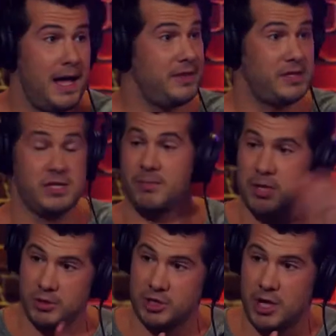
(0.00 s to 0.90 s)
Four, this is something
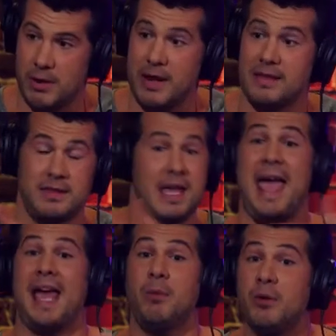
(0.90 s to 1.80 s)
you were just talking about. The
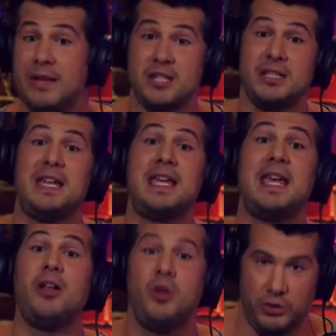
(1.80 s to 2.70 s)
animals actually
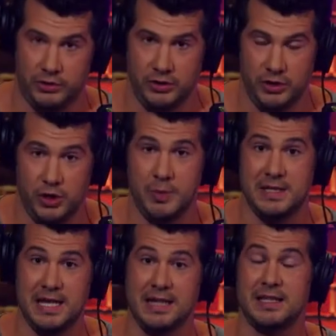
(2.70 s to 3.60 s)
killed to
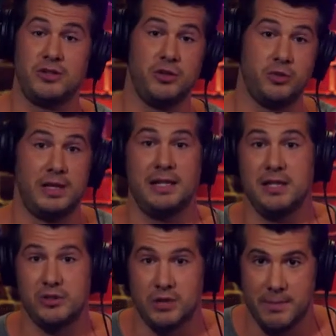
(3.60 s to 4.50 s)
protect and to create
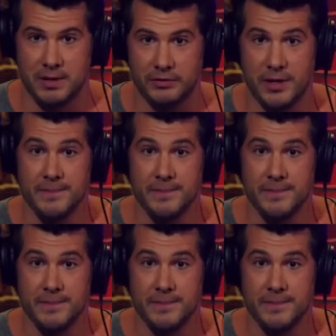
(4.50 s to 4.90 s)
these crop yields.